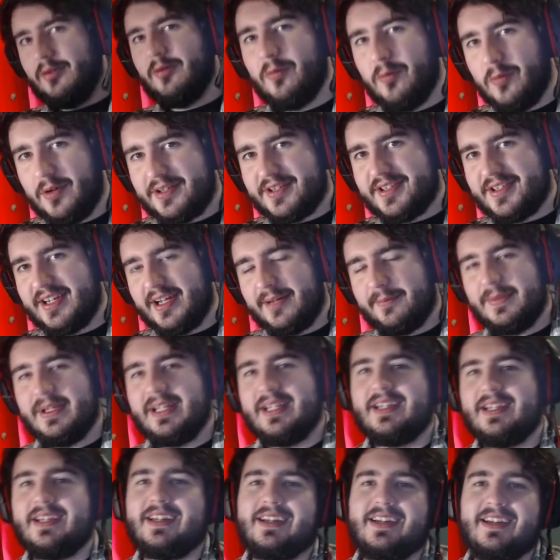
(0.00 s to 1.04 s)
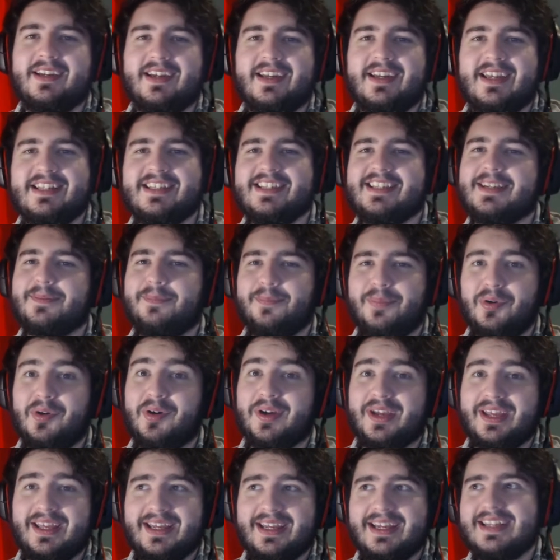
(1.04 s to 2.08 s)
What's up? It's your
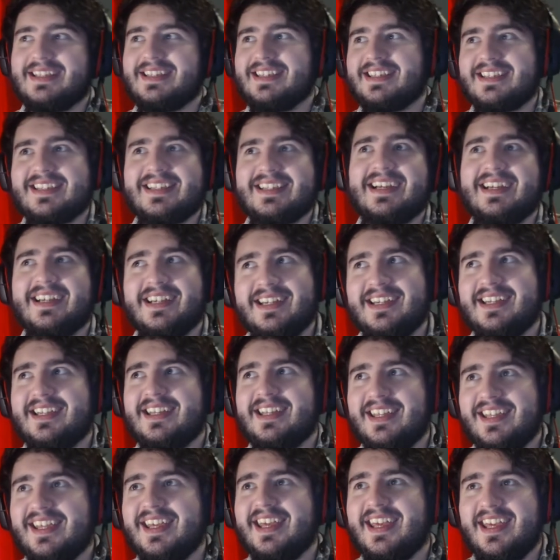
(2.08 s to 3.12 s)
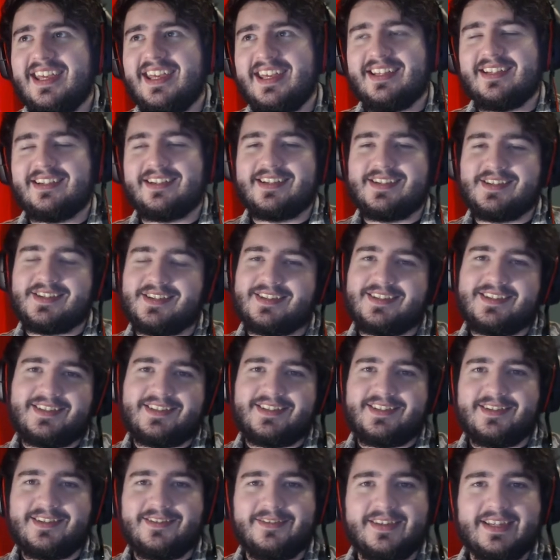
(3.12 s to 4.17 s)
boy, Cyan, because it's
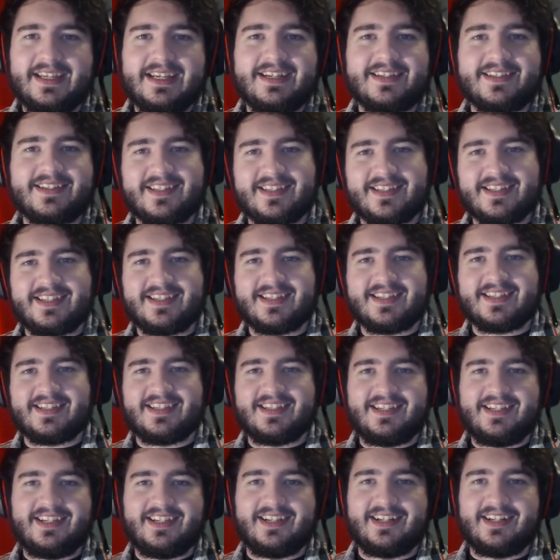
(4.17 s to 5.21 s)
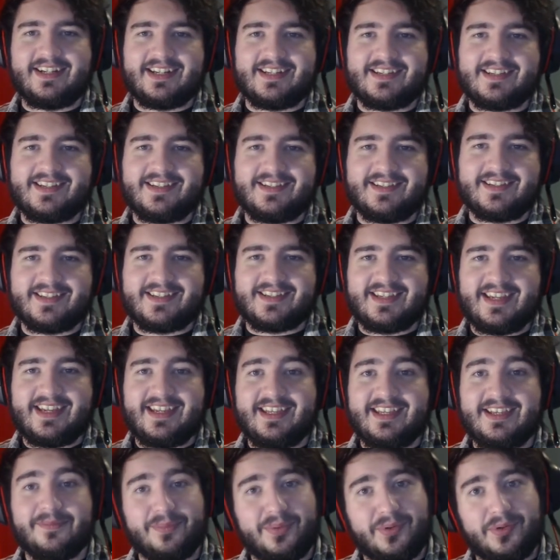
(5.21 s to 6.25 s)
2016 and I still say
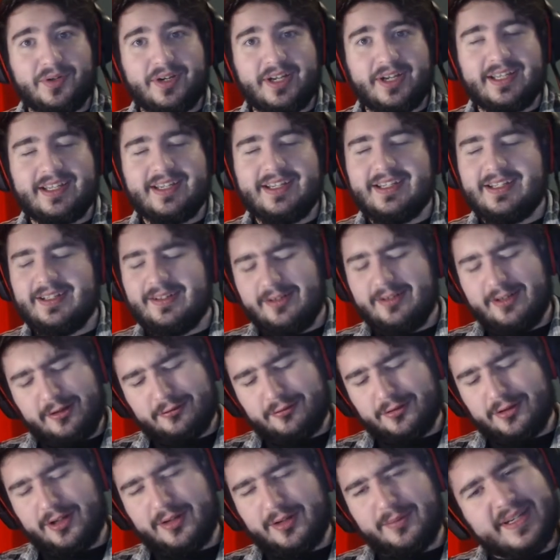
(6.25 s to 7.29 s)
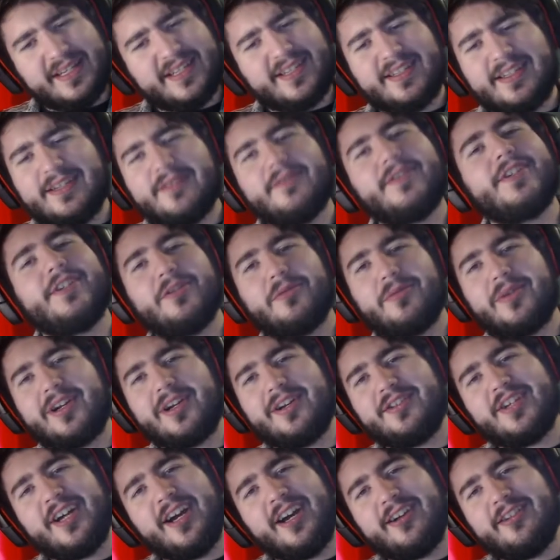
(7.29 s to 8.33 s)
your boy. I'm gonna roll up my sleeves here. We're
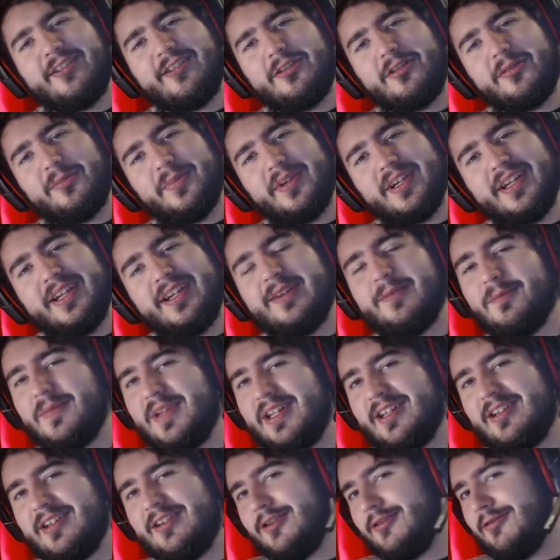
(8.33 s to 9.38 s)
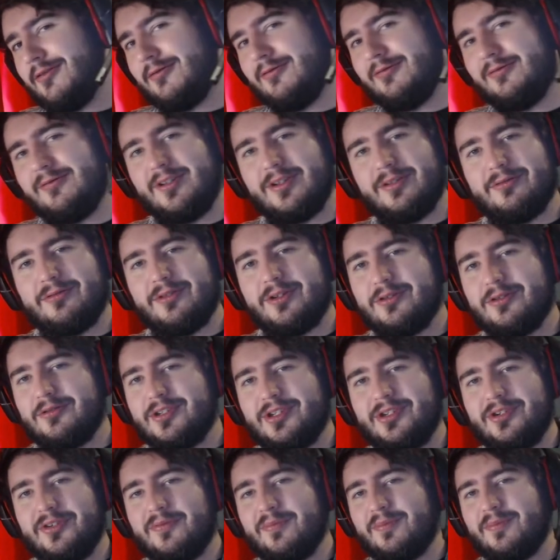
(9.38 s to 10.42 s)
gonna talk a little bit. Me and you
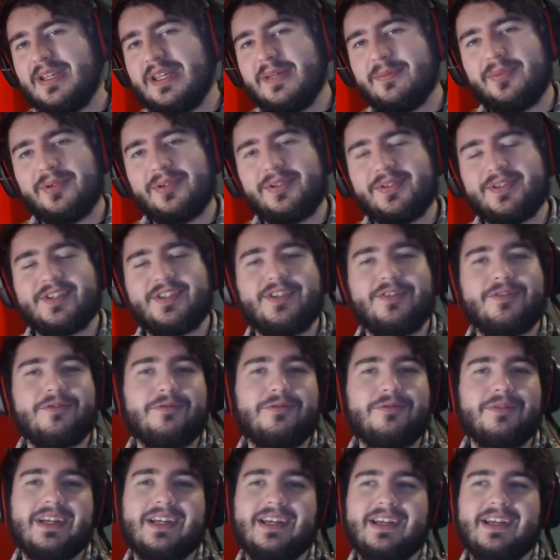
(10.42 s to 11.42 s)
YouTube peoples, you.